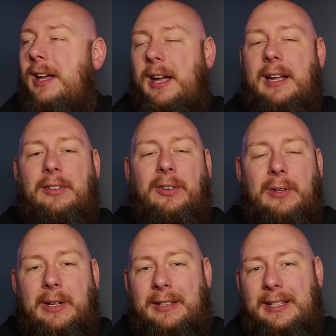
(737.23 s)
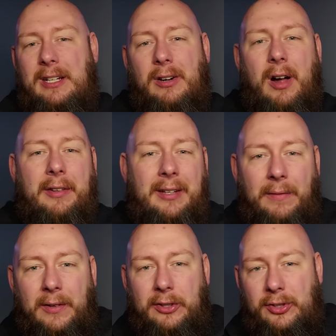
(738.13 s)
And so you get to hear all the
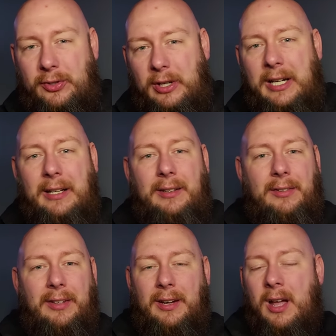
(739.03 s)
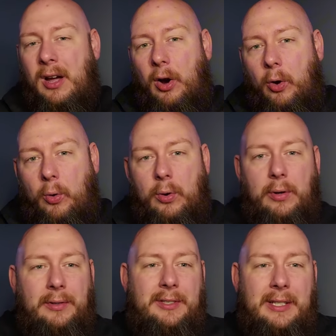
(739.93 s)
different strings and
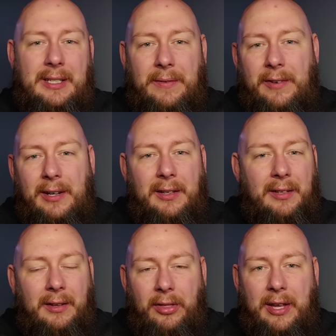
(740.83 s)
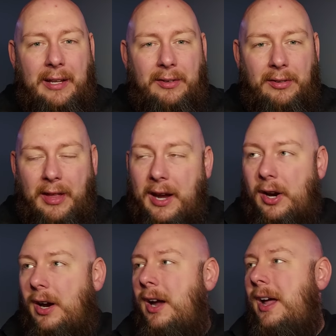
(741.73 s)
horns and different things
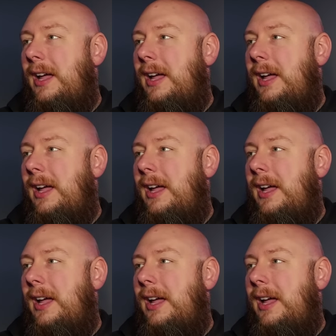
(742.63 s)
there.